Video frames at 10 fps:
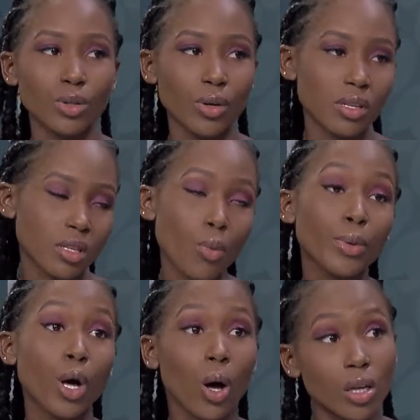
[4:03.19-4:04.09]
going to sell
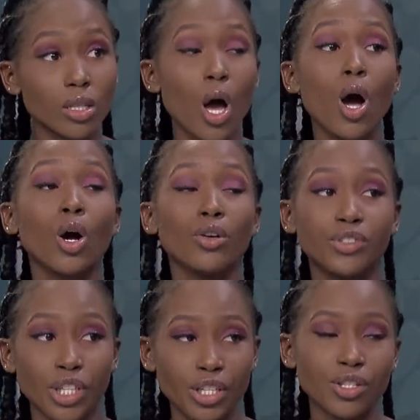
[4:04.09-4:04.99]
because of
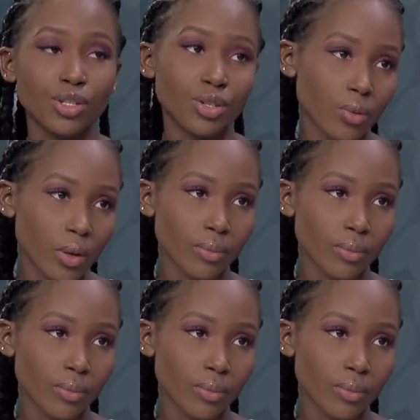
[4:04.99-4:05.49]
Jason Derulo.